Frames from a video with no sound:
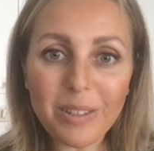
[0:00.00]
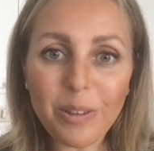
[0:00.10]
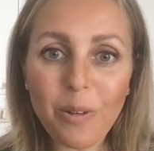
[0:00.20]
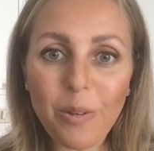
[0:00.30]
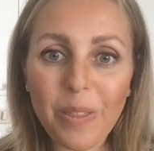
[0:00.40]

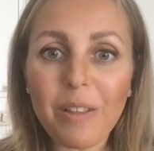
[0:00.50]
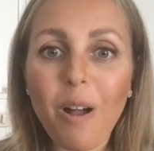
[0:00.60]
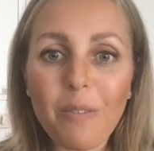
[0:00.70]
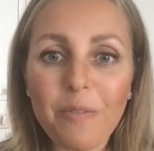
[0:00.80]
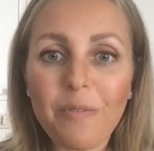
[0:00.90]
They're
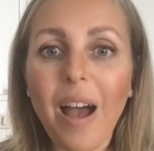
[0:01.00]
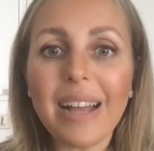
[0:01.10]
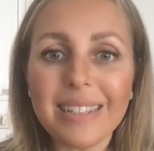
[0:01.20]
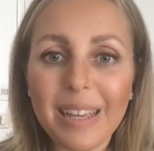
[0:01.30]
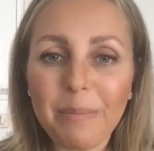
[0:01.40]
not
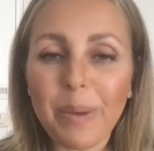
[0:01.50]
fighting